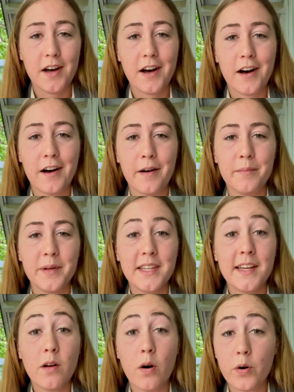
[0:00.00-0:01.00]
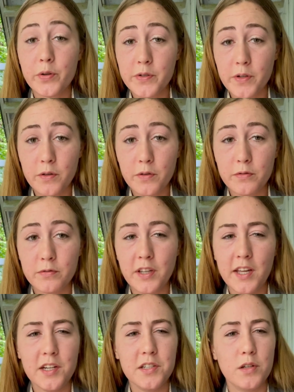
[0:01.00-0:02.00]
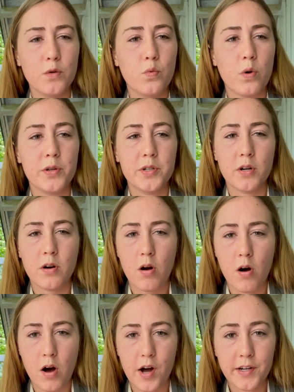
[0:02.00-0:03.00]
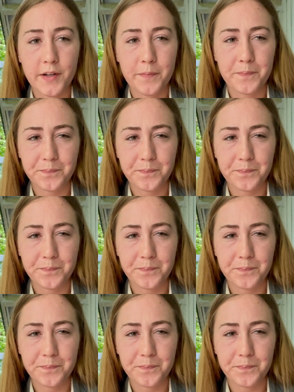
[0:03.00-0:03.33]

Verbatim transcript: um, but then also related to Walter Ong,